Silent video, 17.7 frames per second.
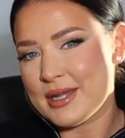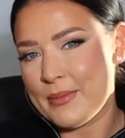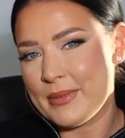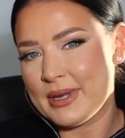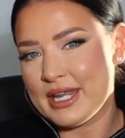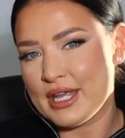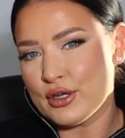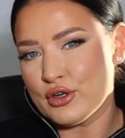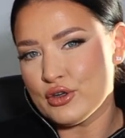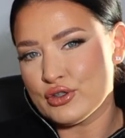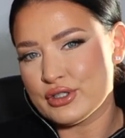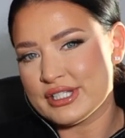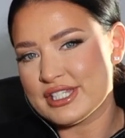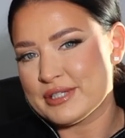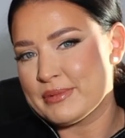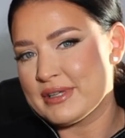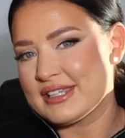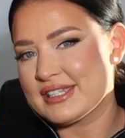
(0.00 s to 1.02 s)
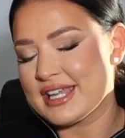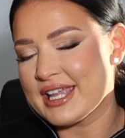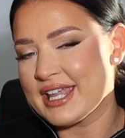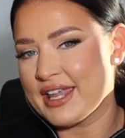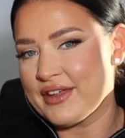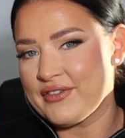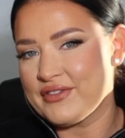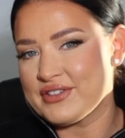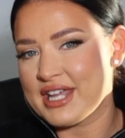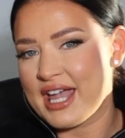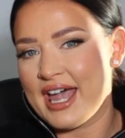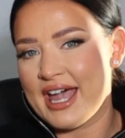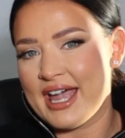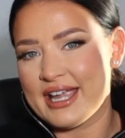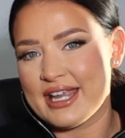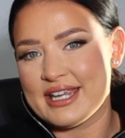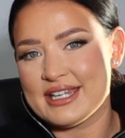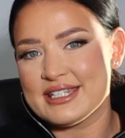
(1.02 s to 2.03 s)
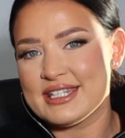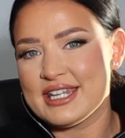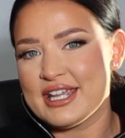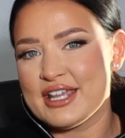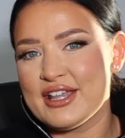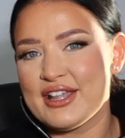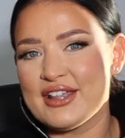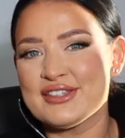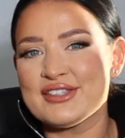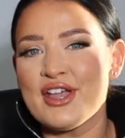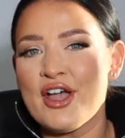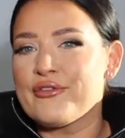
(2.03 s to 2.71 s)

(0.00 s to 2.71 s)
minute Christmas gift ideas,